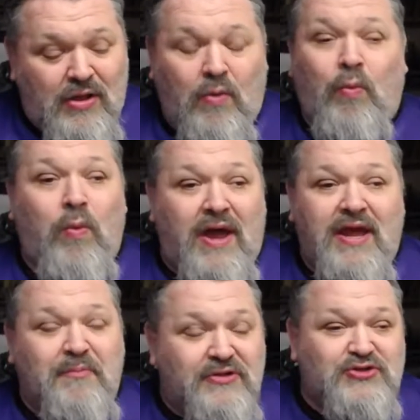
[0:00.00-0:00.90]
Why
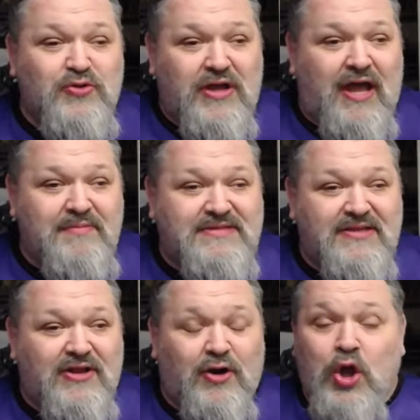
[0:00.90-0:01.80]
not put 2 copies
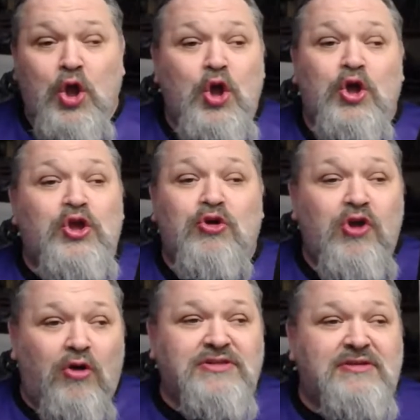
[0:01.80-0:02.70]
in there? You
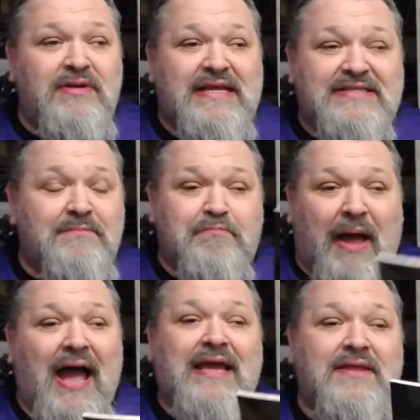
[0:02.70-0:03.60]
know somebody isn't
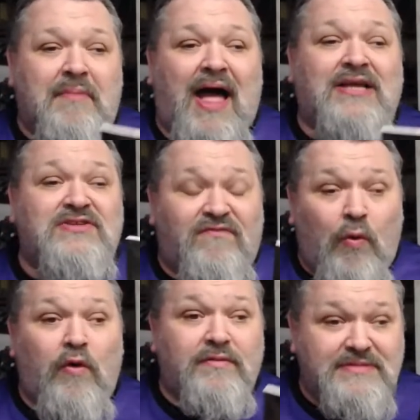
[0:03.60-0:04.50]
buying the box
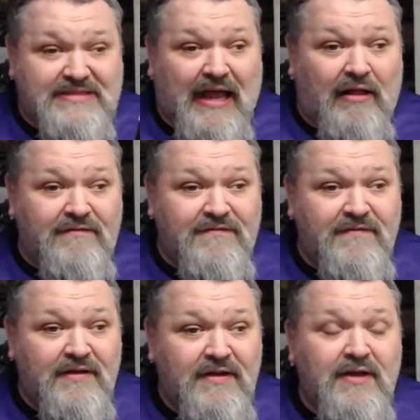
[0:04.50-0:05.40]
for themselves.
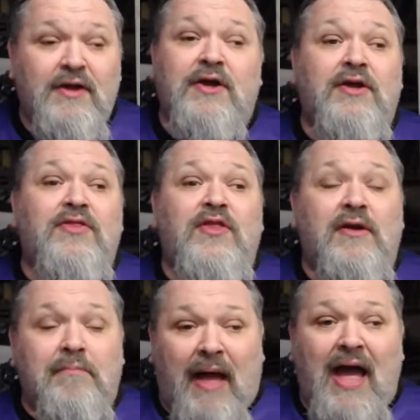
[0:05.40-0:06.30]

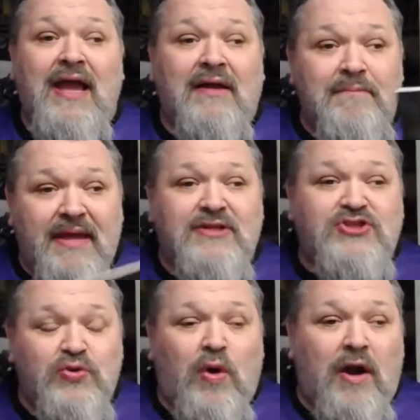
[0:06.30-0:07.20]
They're buying a big
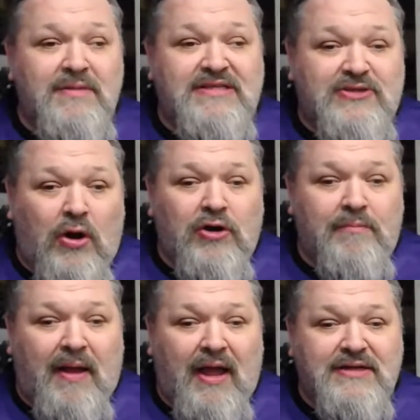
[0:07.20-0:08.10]
2-army starter
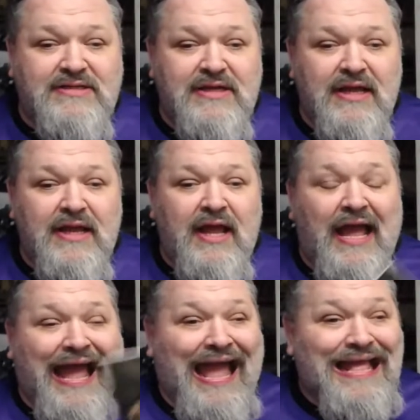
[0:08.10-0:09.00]
box
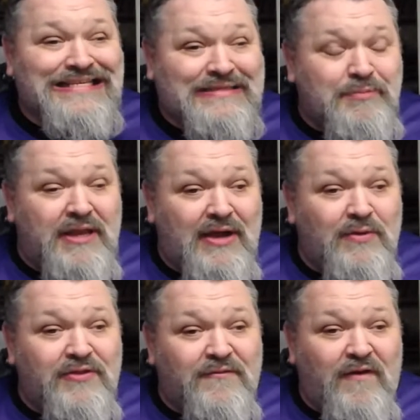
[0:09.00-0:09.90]
and splitting it
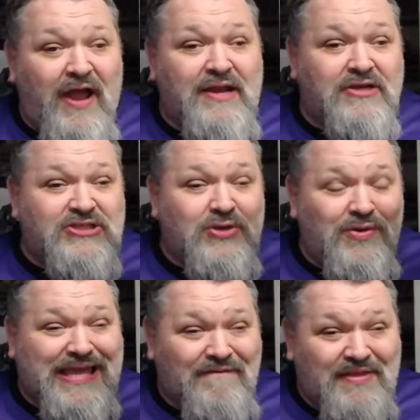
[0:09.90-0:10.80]
with a friend. So
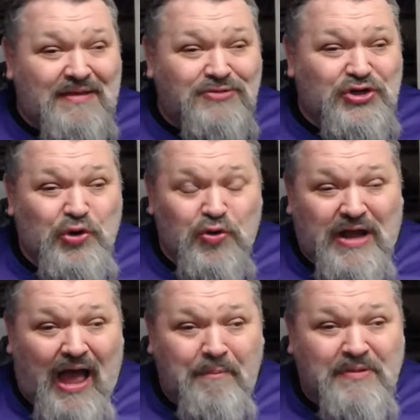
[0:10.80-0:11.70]
give them 2
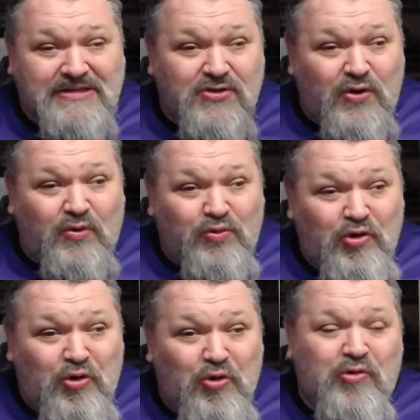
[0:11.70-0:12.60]
copies of the
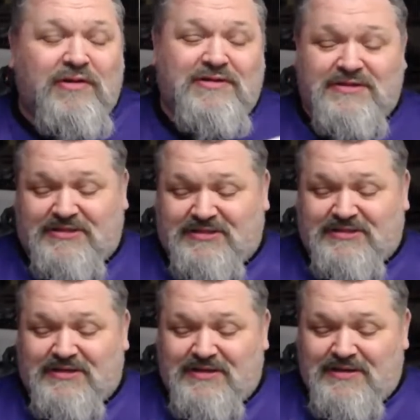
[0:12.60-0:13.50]
rules.